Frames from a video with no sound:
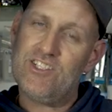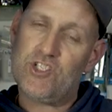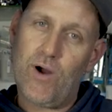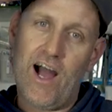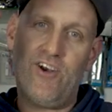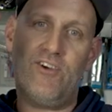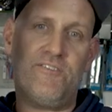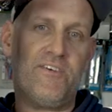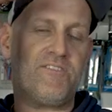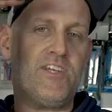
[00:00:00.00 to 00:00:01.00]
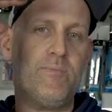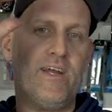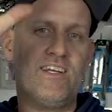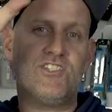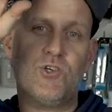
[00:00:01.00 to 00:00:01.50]
to 150
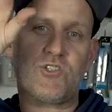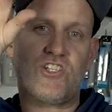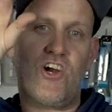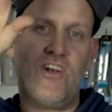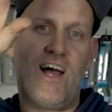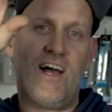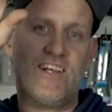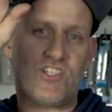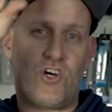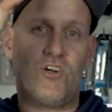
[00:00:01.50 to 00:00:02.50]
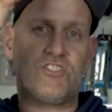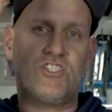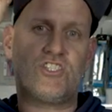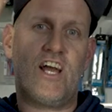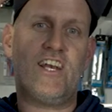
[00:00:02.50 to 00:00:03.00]
meters, your sonar is
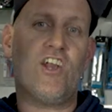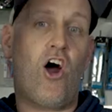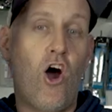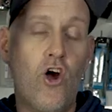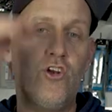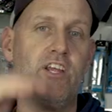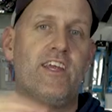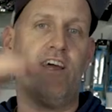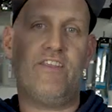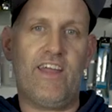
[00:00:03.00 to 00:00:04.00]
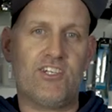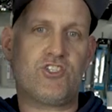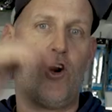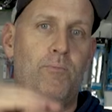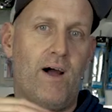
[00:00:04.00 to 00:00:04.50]
concentrating only in that
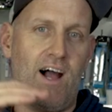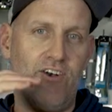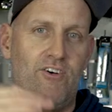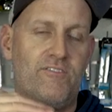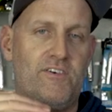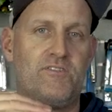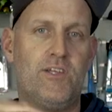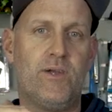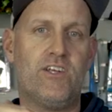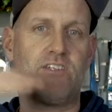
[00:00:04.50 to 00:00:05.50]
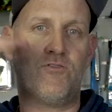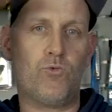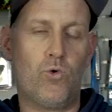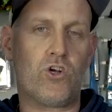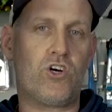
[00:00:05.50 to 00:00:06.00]
top 150 meters of the
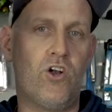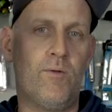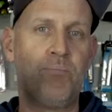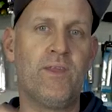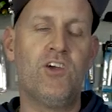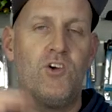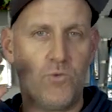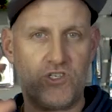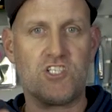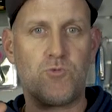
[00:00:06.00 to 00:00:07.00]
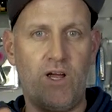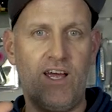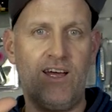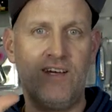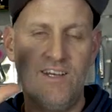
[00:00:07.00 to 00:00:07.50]
water column, which is
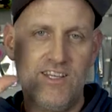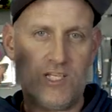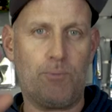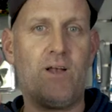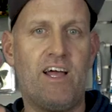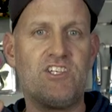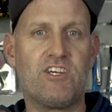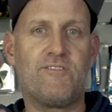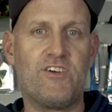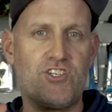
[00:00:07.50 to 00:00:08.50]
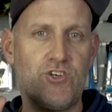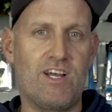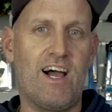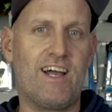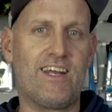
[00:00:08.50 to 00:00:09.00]
where the pelagic fish you're
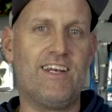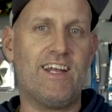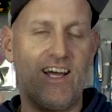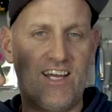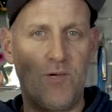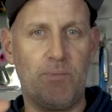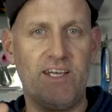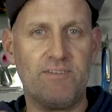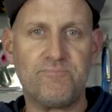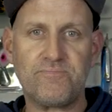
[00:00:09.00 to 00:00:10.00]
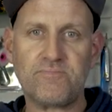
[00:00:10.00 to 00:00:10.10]
targeting are going to be.